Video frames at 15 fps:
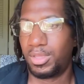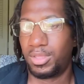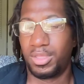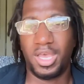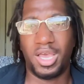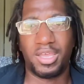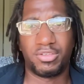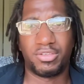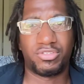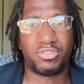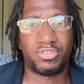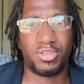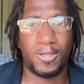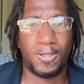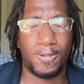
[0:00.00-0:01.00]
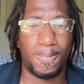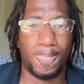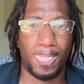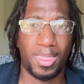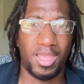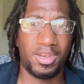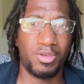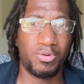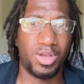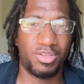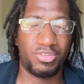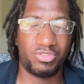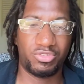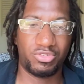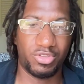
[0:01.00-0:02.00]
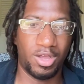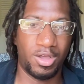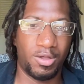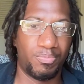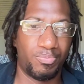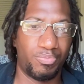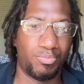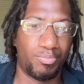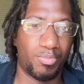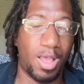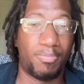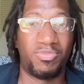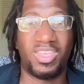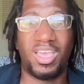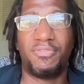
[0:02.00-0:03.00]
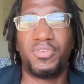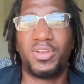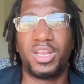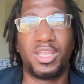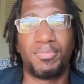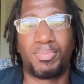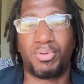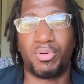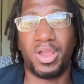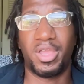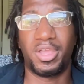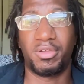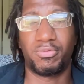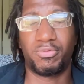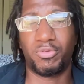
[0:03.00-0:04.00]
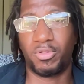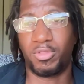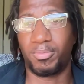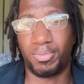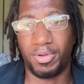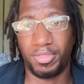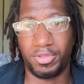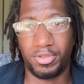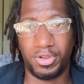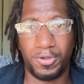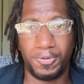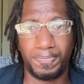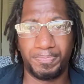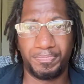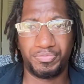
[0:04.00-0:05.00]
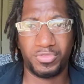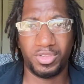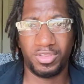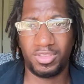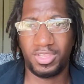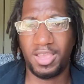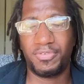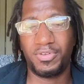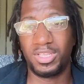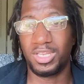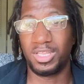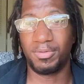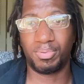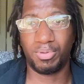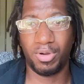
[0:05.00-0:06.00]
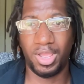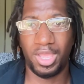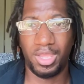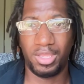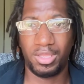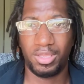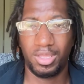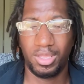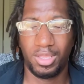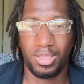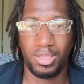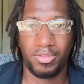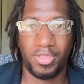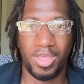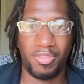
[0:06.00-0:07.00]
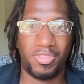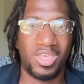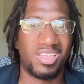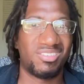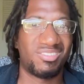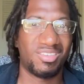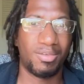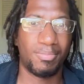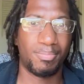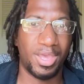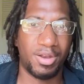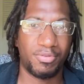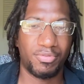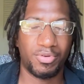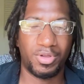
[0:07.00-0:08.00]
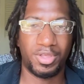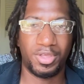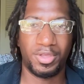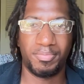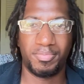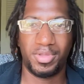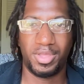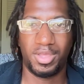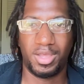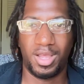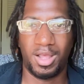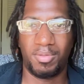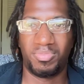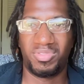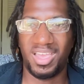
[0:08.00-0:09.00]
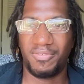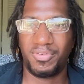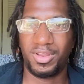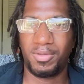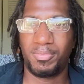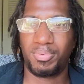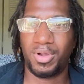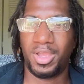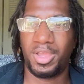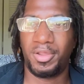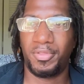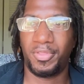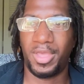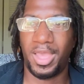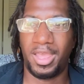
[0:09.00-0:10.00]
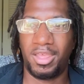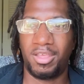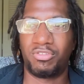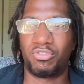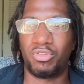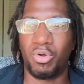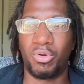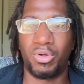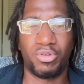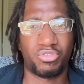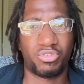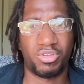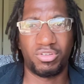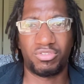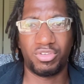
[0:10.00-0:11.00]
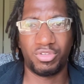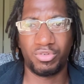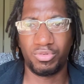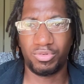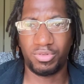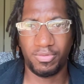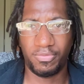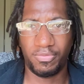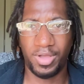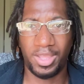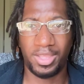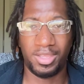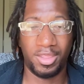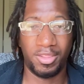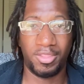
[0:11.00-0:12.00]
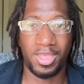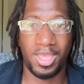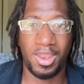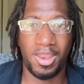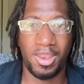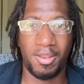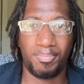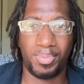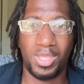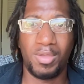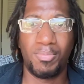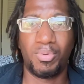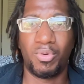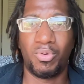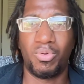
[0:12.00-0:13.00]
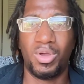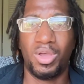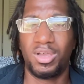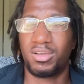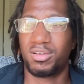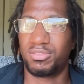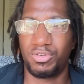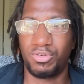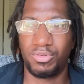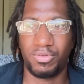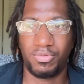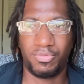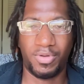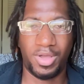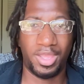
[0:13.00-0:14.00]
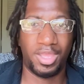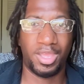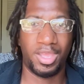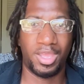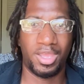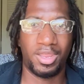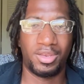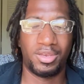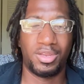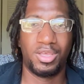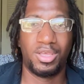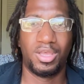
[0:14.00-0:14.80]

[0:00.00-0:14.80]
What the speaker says: yikes. Anyways, definitely praying for the brother though. Definitely praying that things get better for him. I'm definitely praying that his lawyers continue to fight, and then people continue to fight, and